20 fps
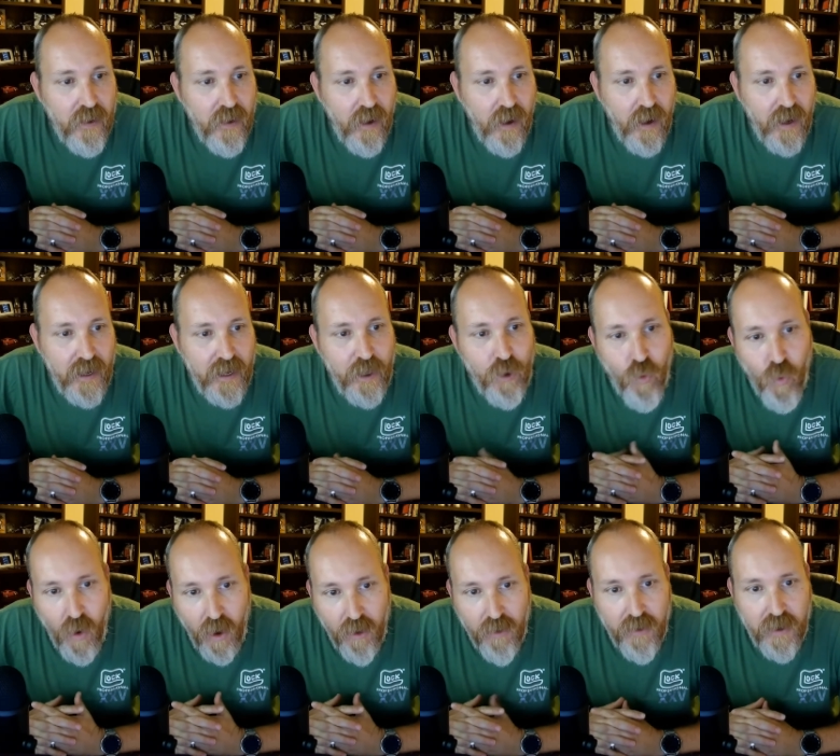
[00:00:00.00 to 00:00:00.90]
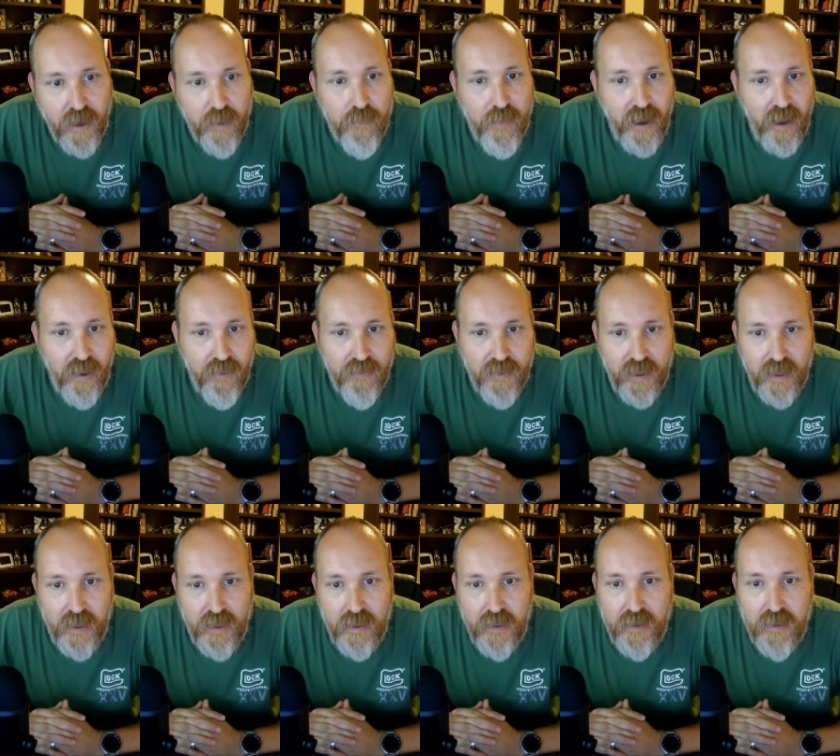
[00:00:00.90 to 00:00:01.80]
uh, inquiring about
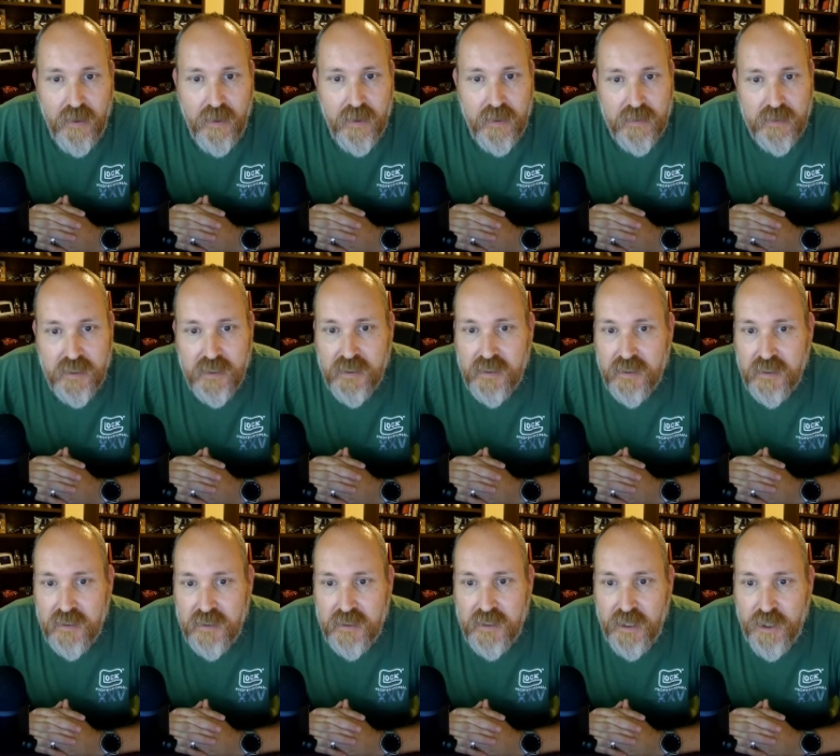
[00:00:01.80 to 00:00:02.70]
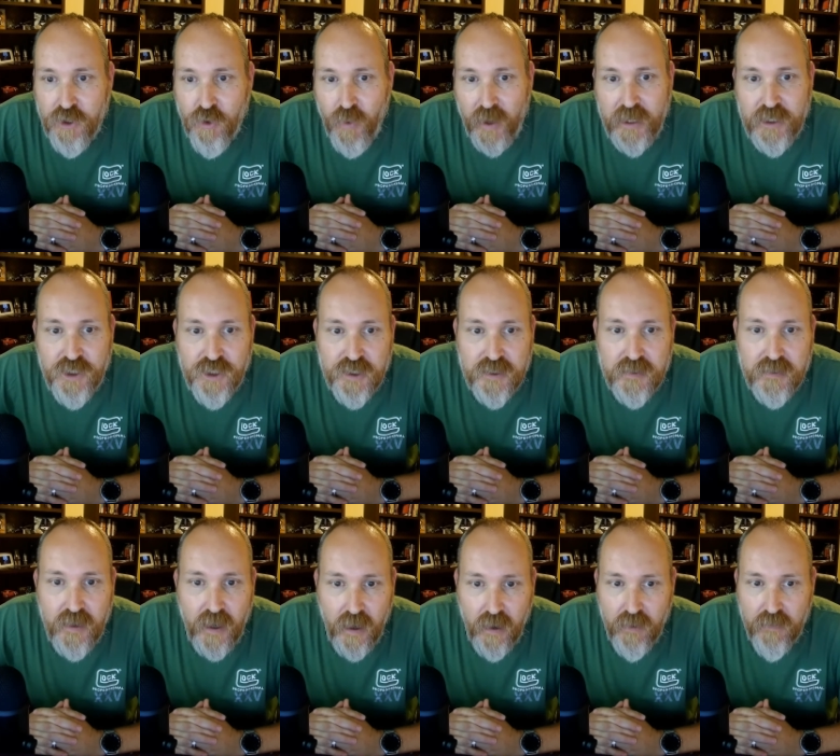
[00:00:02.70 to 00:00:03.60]
the
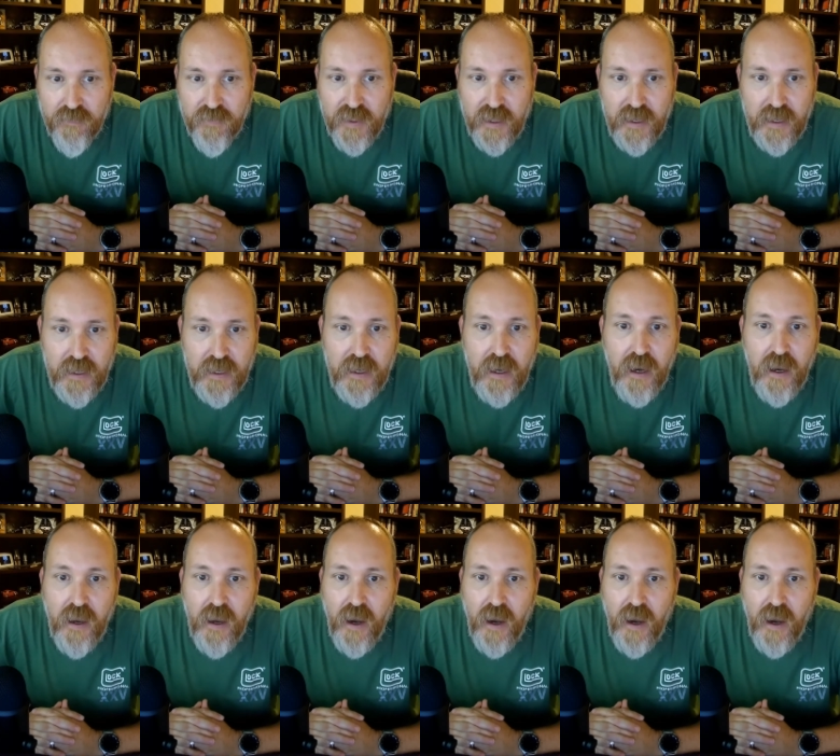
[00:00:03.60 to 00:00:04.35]
discontinuation of the